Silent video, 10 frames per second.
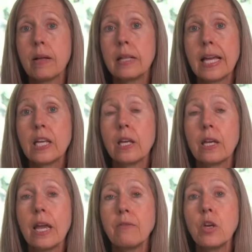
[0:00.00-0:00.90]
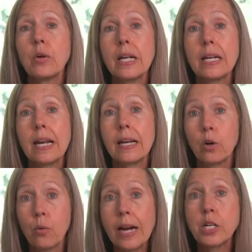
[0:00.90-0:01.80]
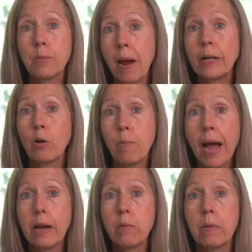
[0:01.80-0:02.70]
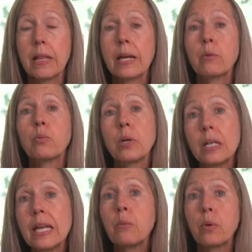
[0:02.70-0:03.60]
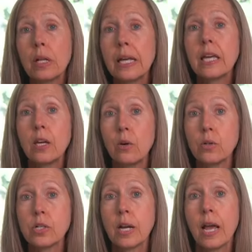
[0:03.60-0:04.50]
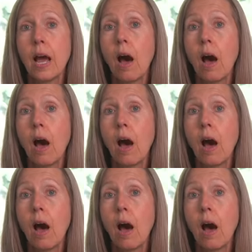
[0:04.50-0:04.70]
Like if you can correct your microbiome, like really, really huge.